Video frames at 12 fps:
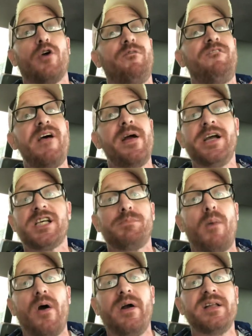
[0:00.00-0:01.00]
that are
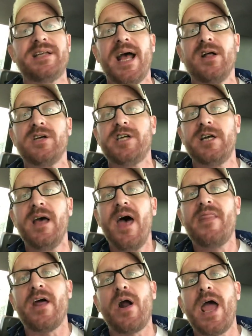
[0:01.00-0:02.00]
very smart and
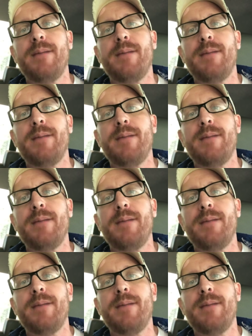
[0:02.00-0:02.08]
intelligent,